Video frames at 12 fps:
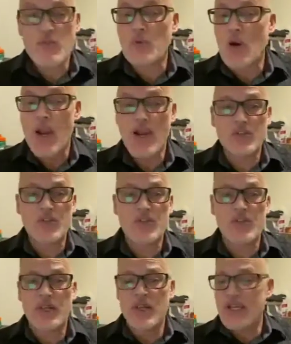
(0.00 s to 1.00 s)
perhaps
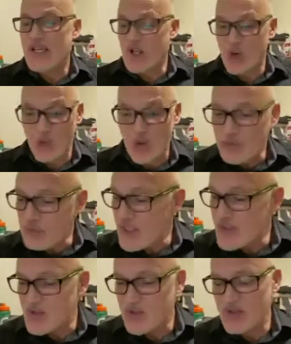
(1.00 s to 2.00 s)
in our
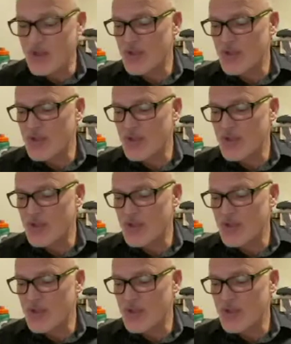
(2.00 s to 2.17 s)
workplaces